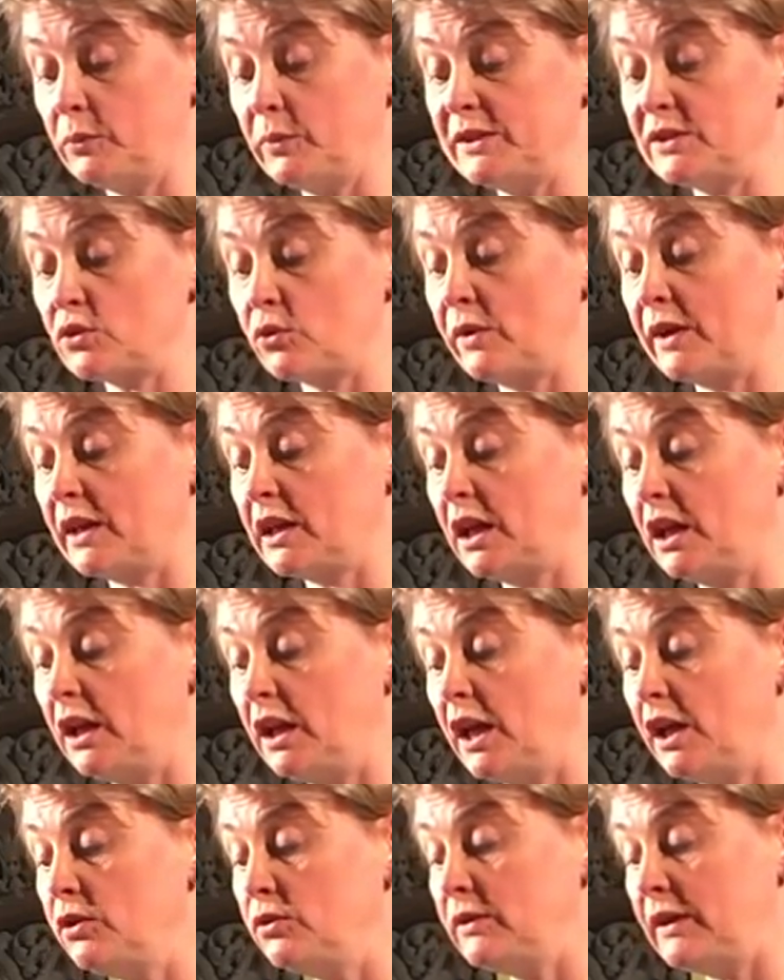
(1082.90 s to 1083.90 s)
that we saw in
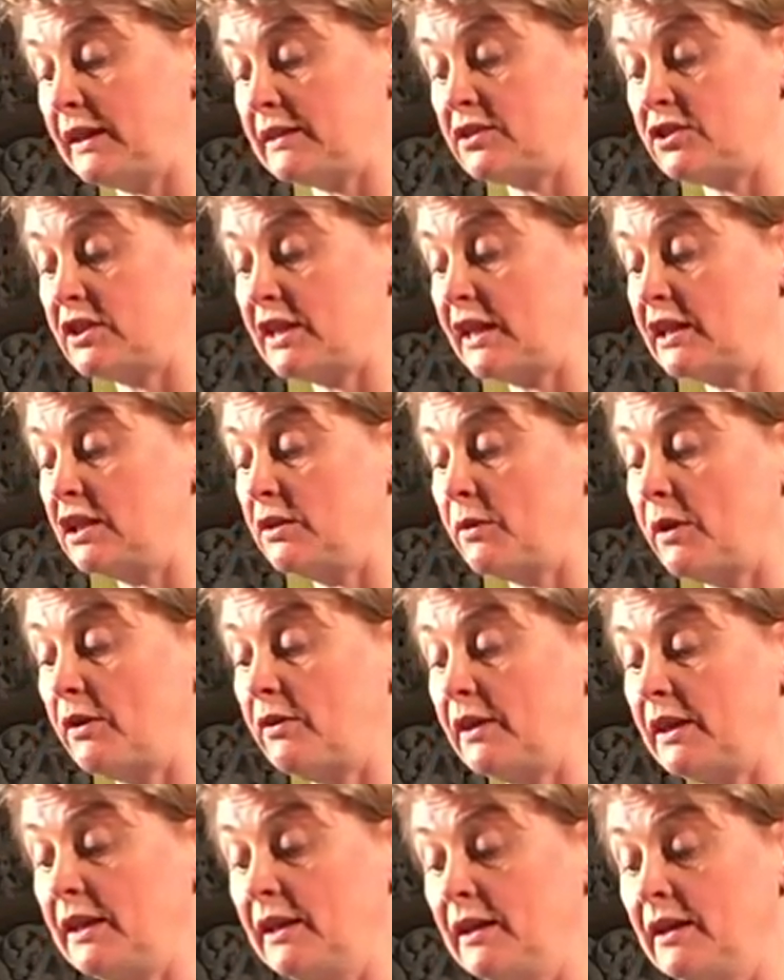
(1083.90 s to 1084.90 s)
Cologne last
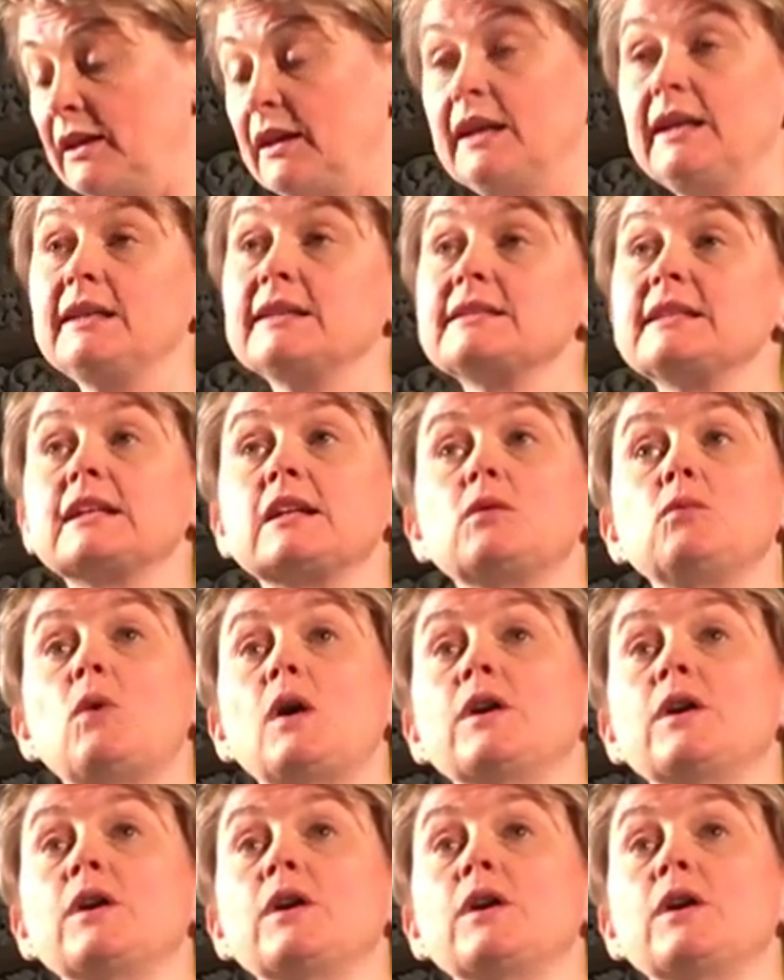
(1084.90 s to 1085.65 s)
January, it is little